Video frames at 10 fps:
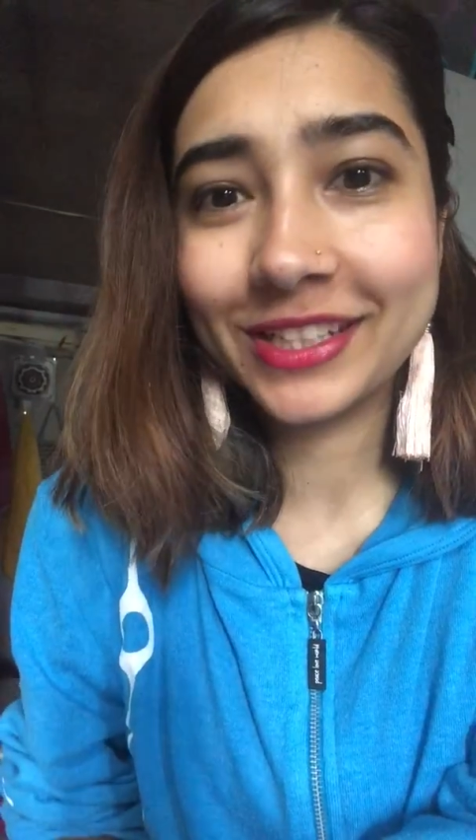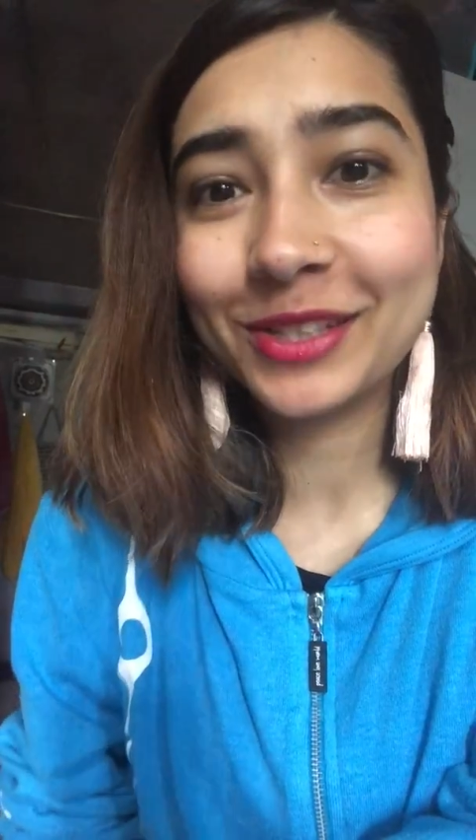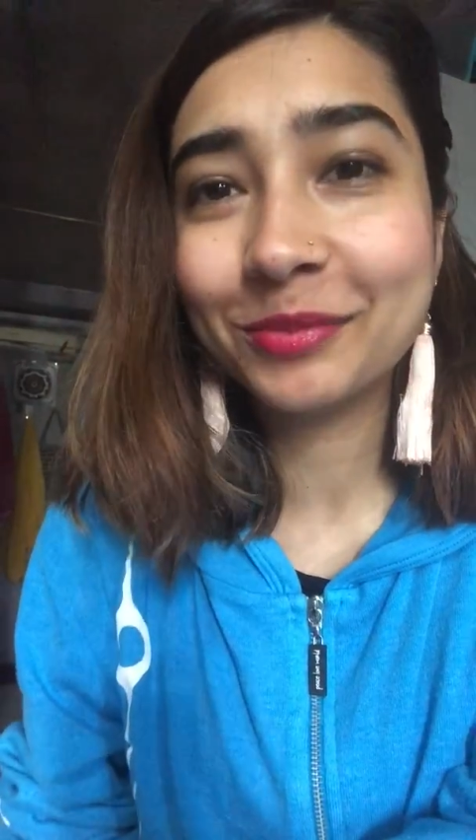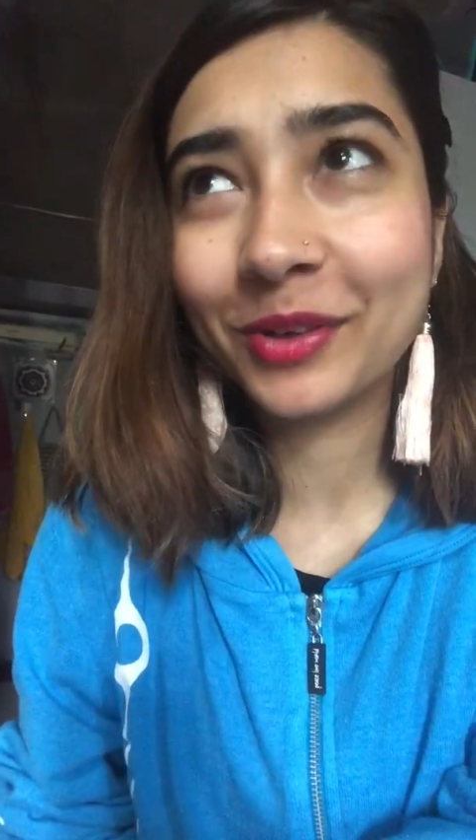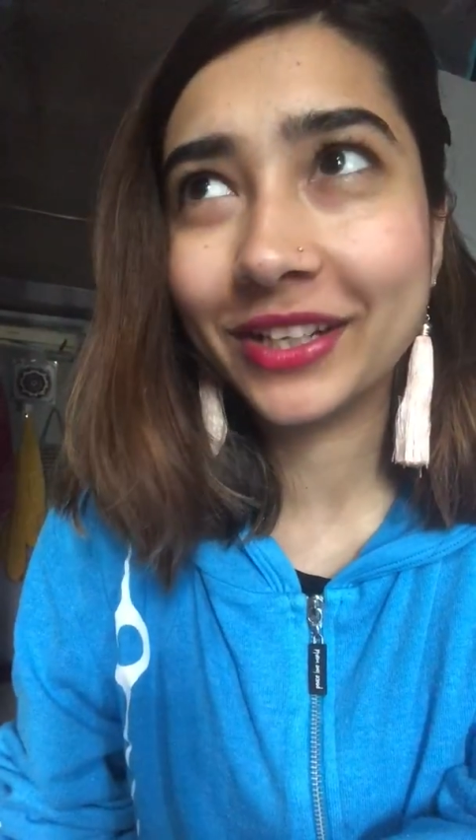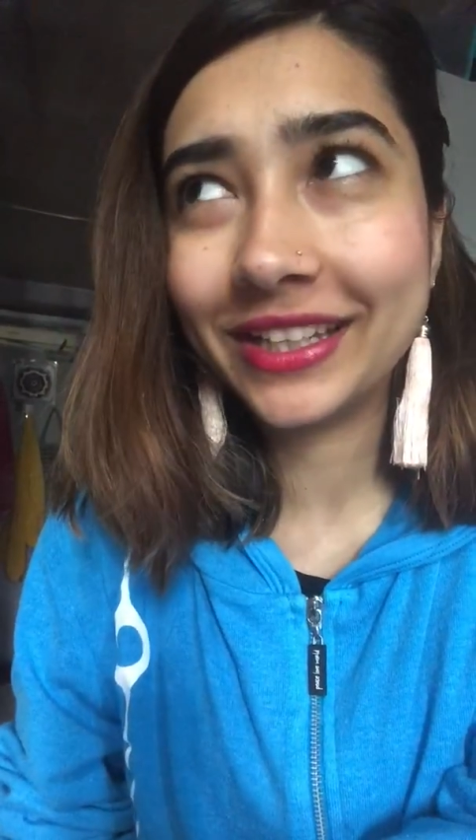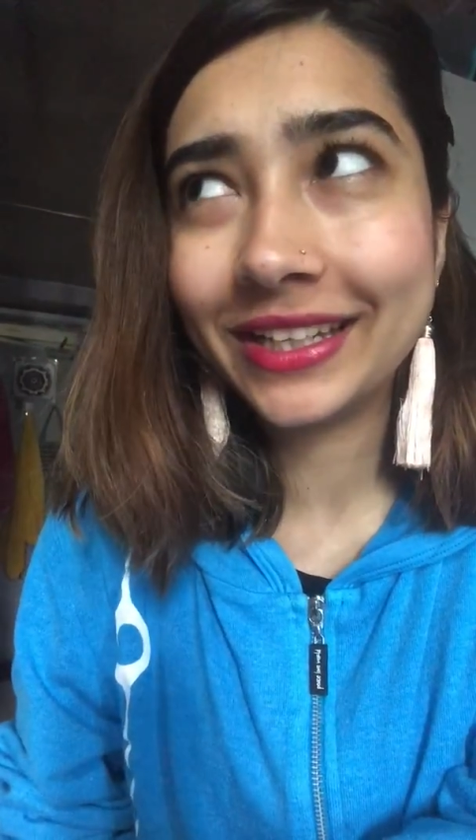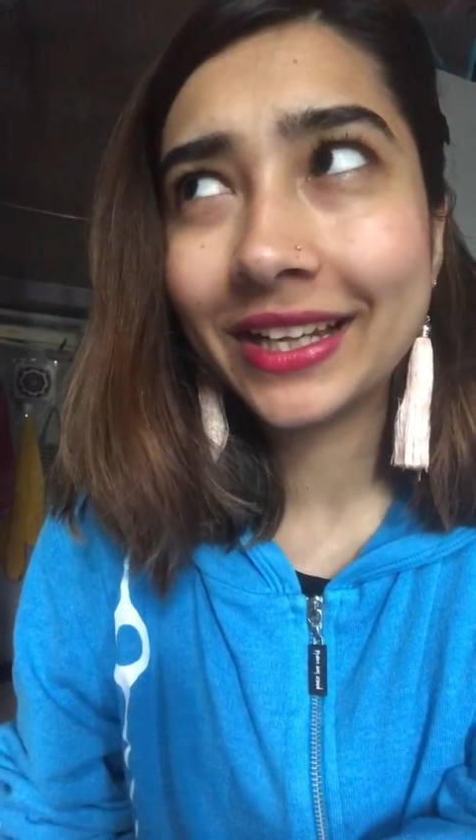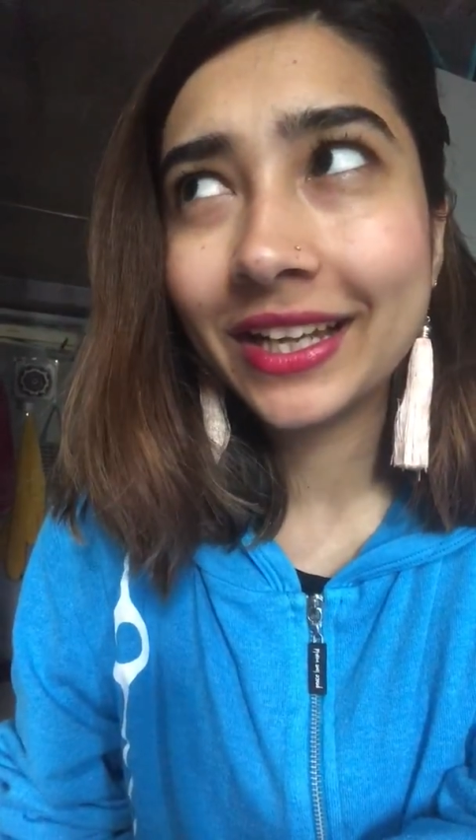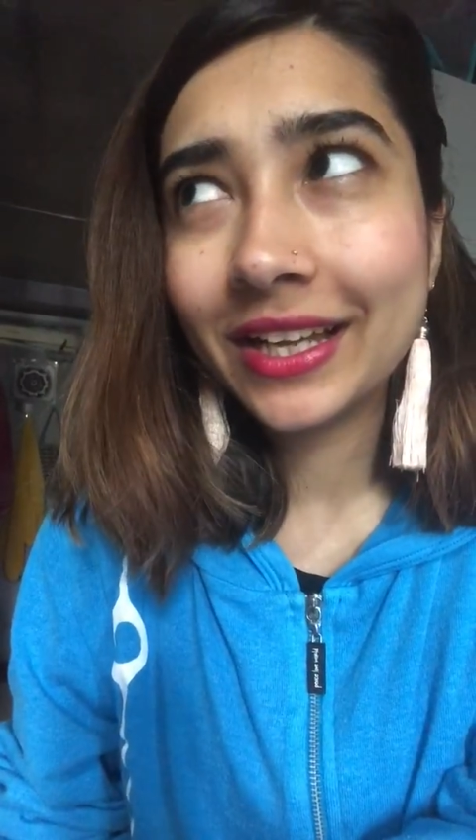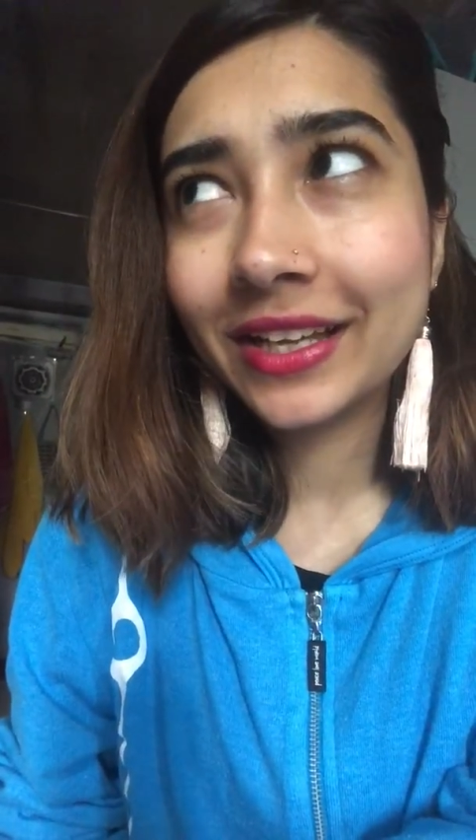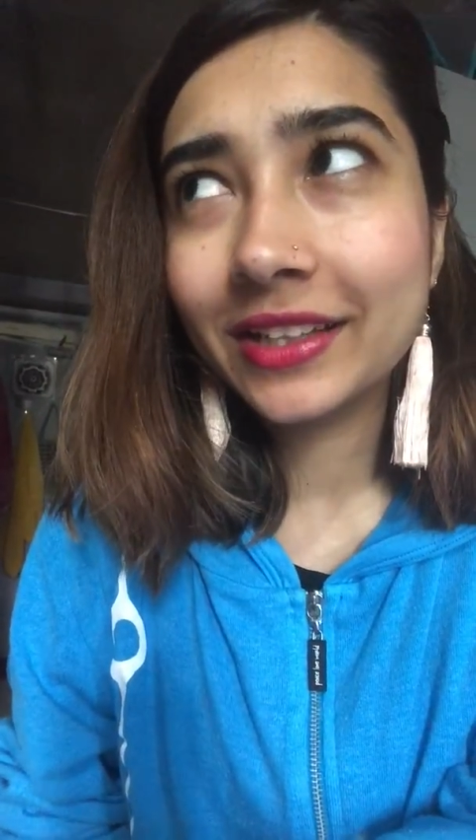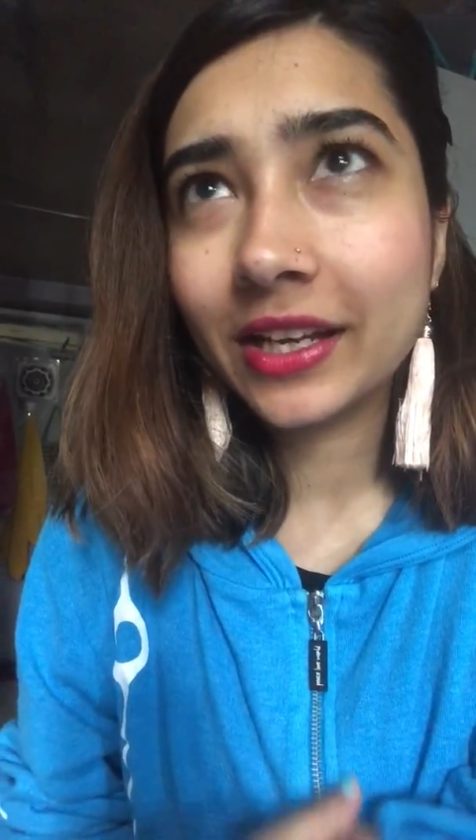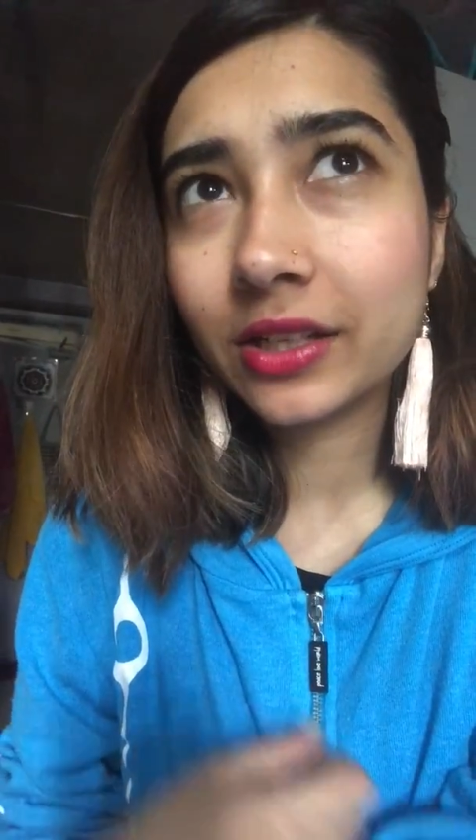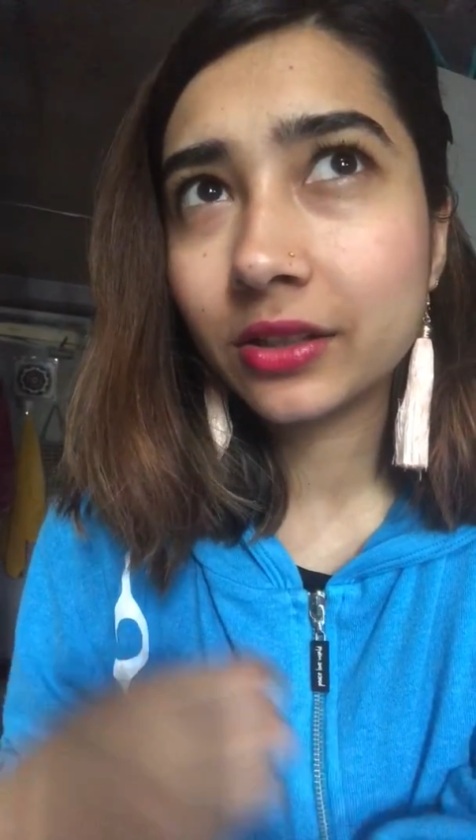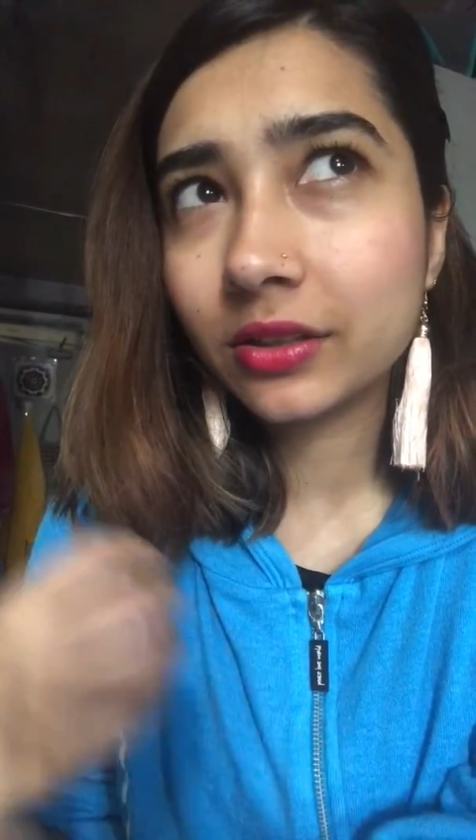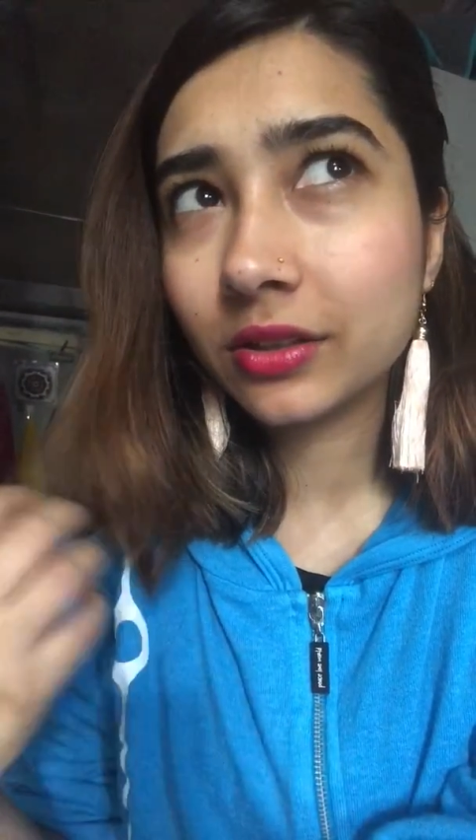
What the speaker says: tell your body that,